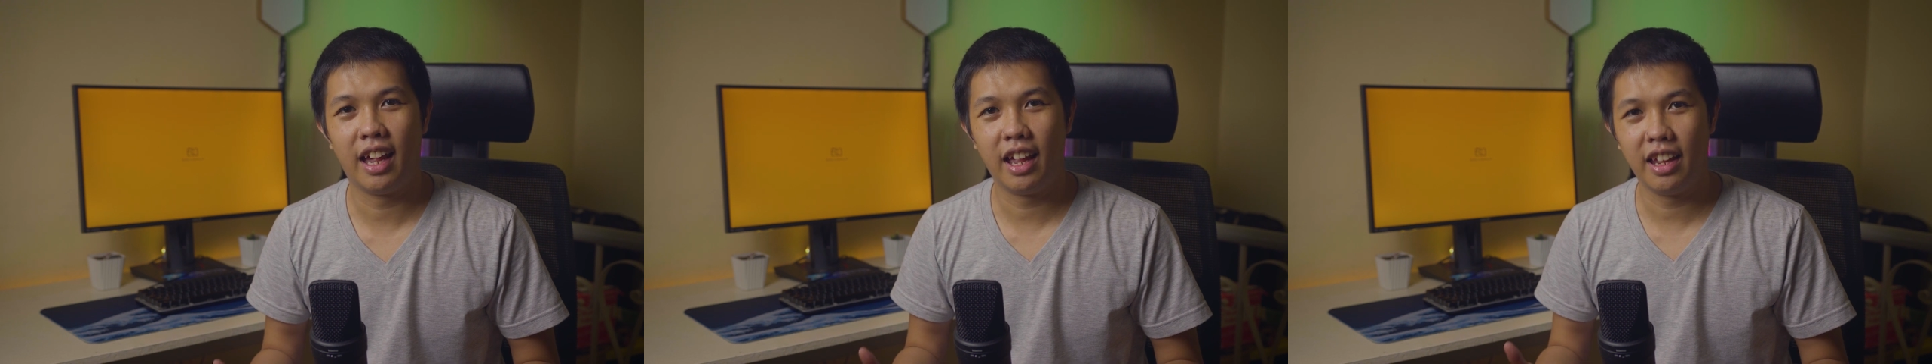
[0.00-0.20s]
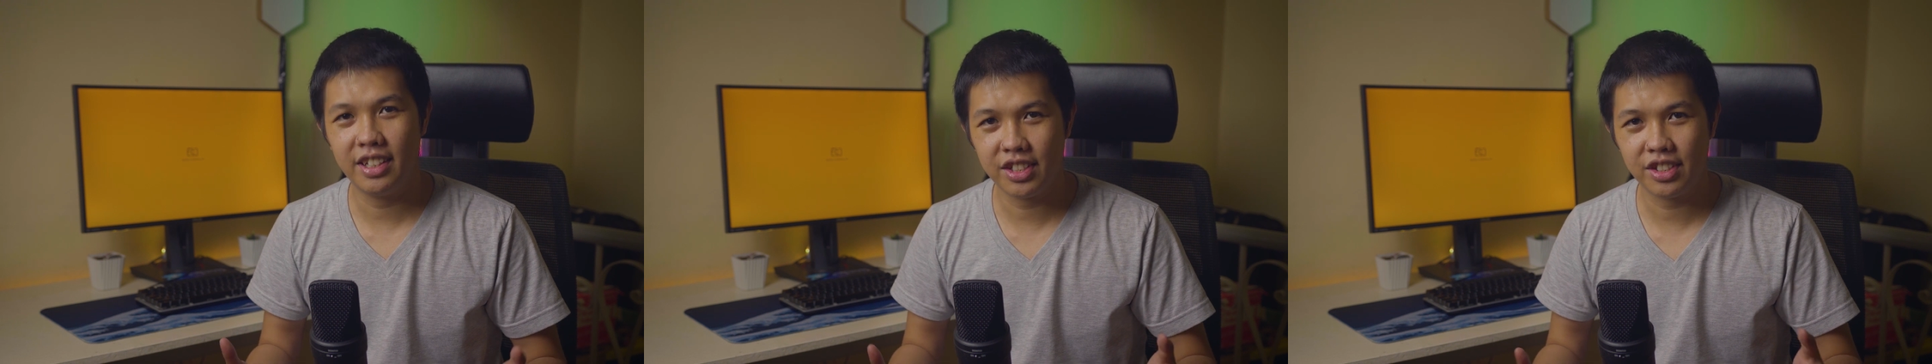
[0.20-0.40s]

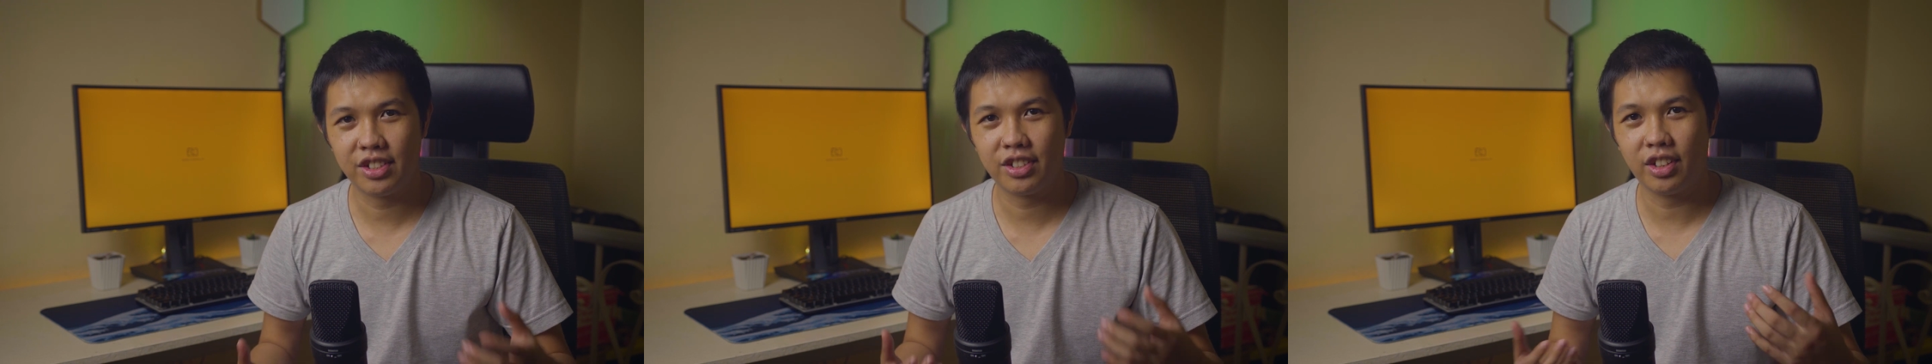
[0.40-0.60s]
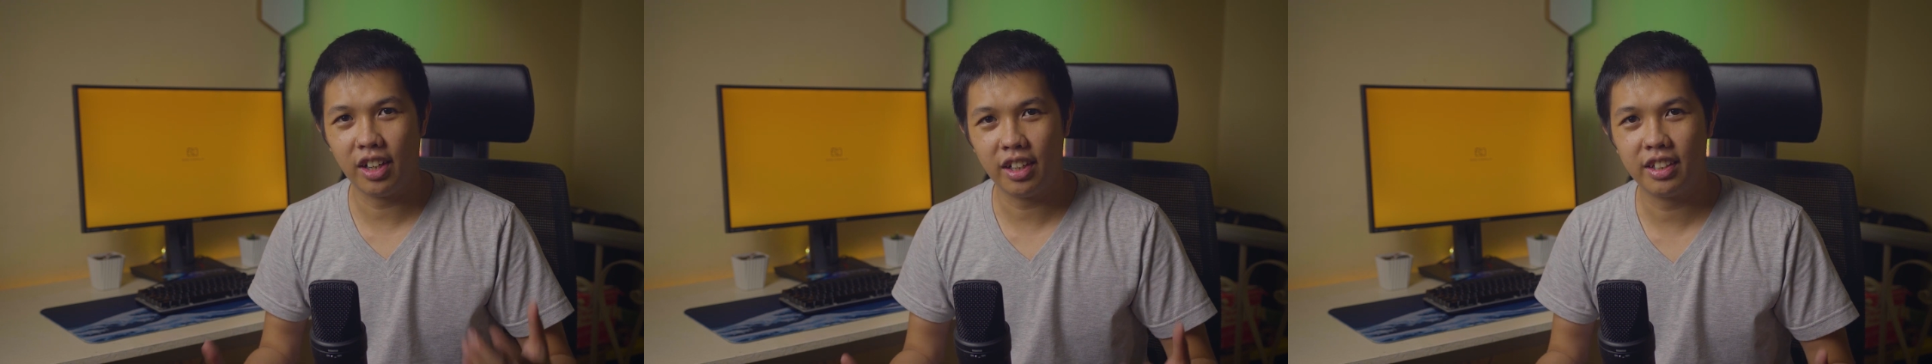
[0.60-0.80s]
I
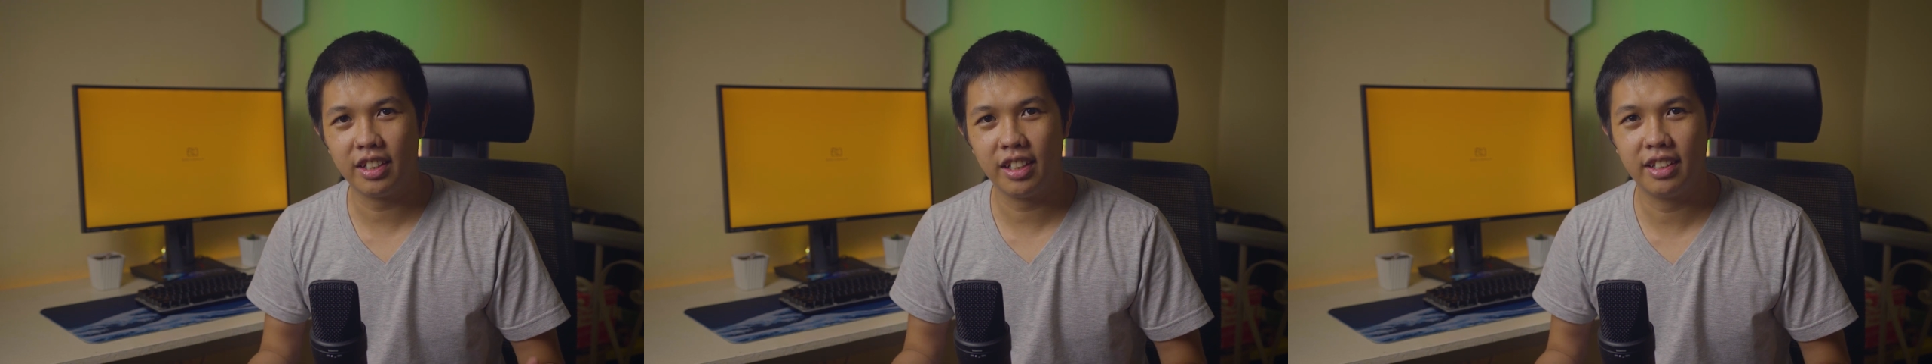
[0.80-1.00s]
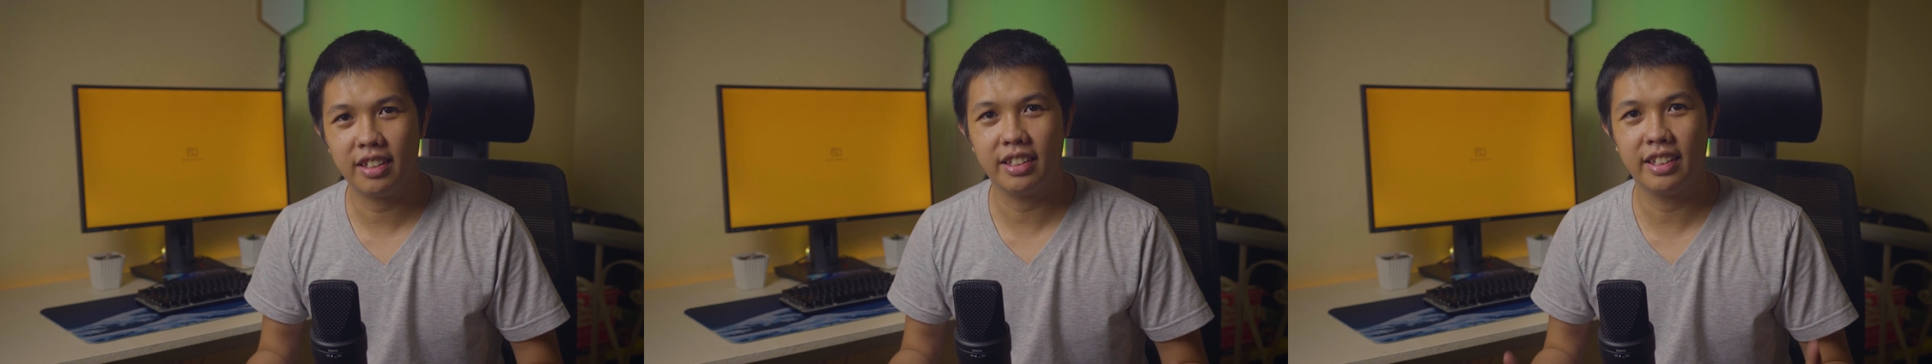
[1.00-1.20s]
just
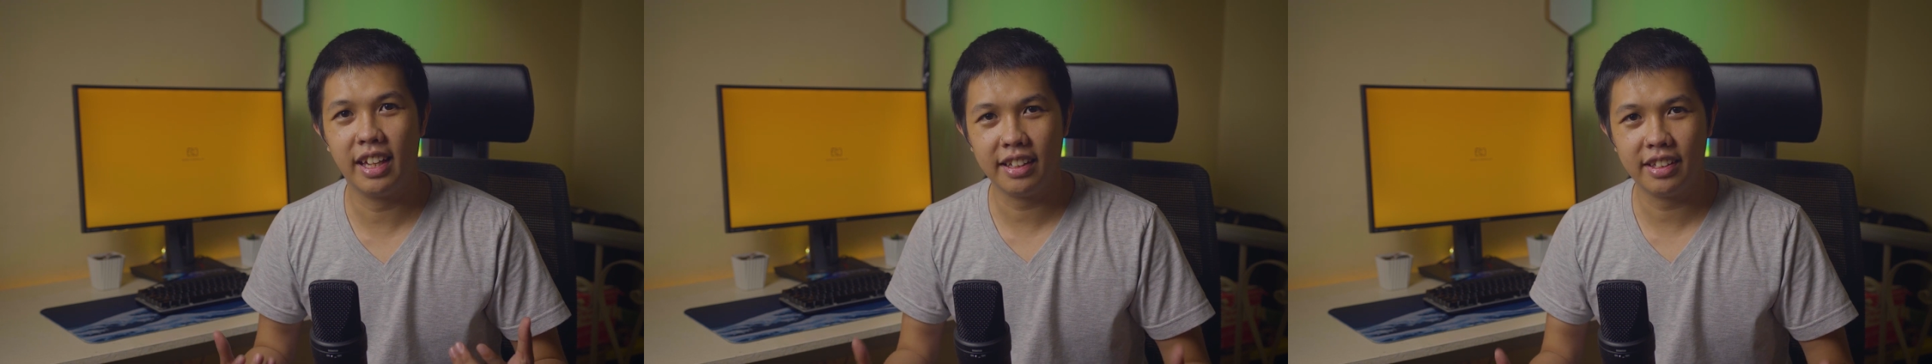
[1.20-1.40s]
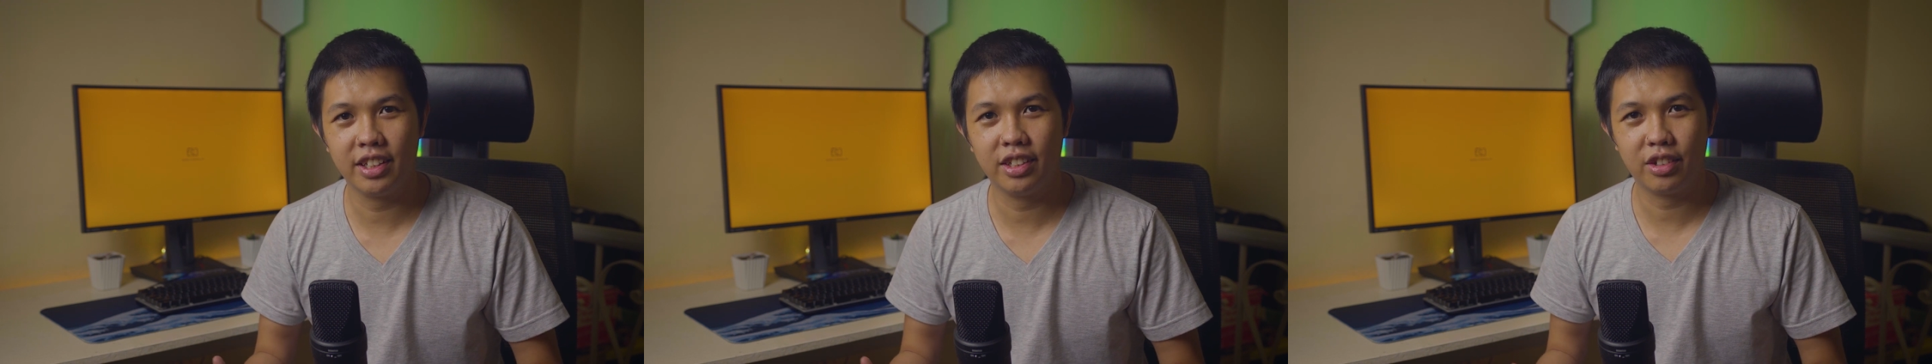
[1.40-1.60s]
started
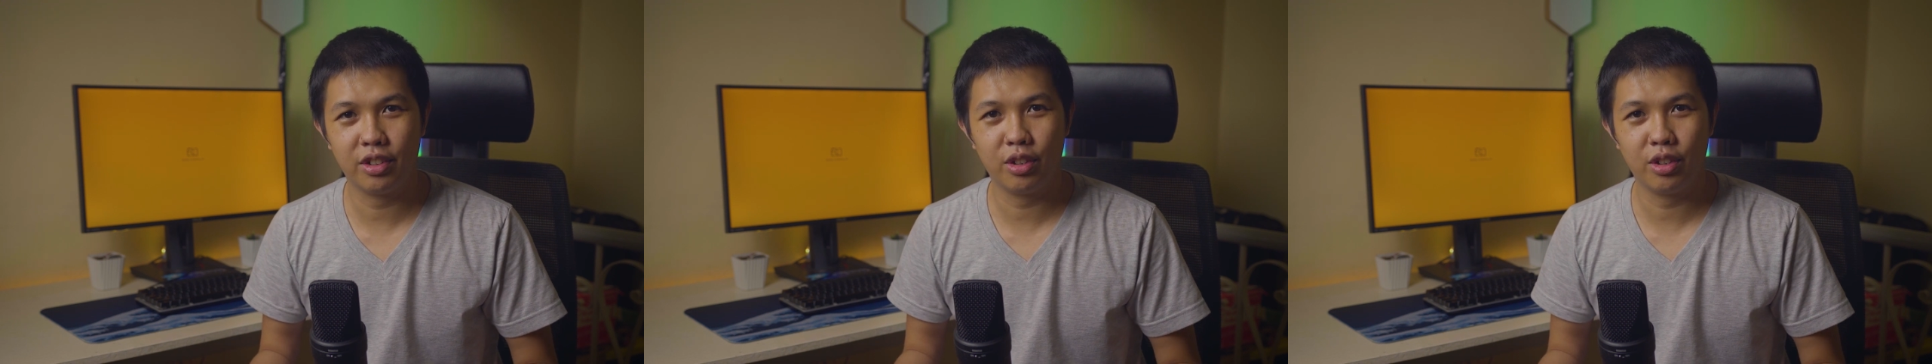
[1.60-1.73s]
getting